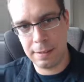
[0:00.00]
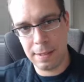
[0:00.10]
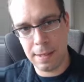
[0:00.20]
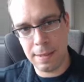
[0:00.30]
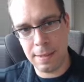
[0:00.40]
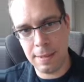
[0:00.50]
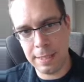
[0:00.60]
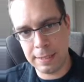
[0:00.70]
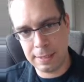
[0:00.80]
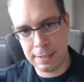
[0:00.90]

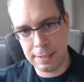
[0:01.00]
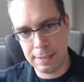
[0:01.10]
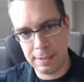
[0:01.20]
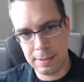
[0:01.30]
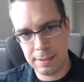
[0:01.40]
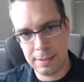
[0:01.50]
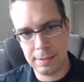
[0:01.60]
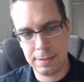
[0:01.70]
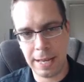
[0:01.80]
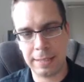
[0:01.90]
this
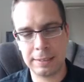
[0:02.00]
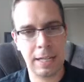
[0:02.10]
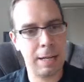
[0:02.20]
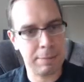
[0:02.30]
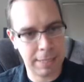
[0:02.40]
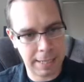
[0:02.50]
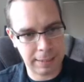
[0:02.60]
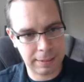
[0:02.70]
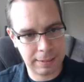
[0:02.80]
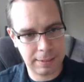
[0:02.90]
x times
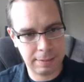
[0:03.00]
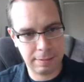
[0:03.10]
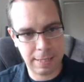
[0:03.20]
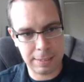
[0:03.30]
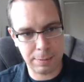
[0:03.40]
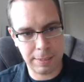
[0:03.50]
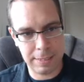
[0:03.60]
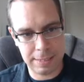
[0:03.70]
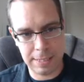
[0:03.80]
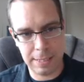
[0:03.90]
x, as we can see
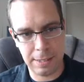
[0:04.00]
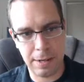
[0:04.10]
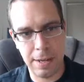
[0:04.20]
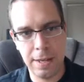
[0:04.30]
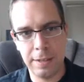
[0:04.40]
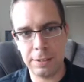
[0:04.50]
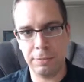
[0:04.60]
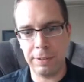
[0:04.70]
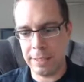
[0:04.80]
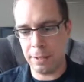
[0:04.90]
here. So really,
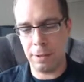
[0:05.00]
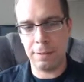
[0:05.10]
all these are